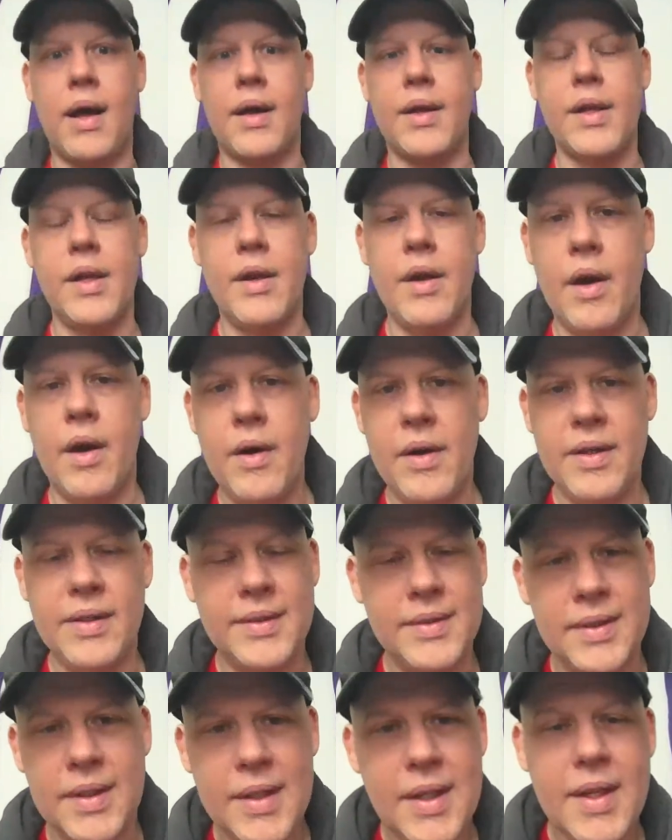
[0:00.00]

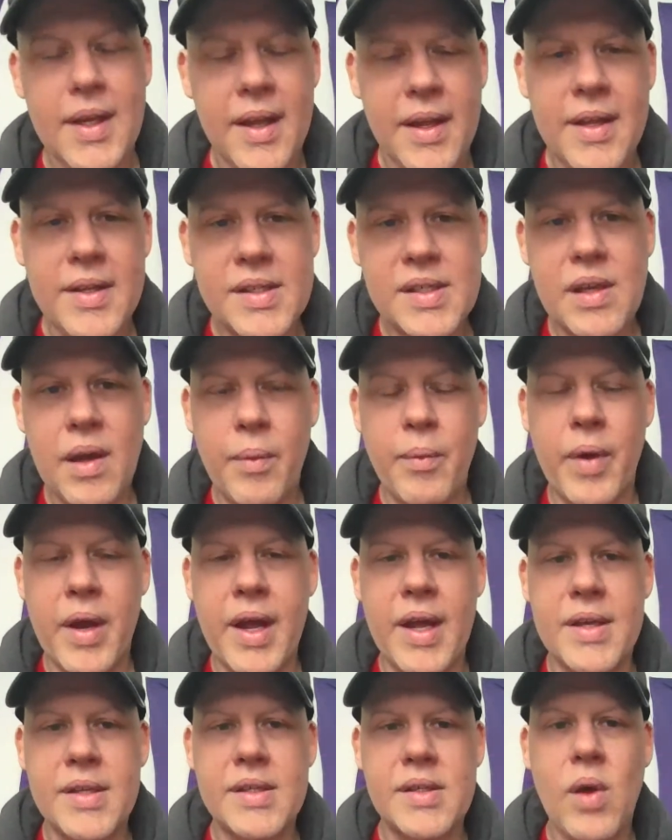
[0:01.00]
in some ways.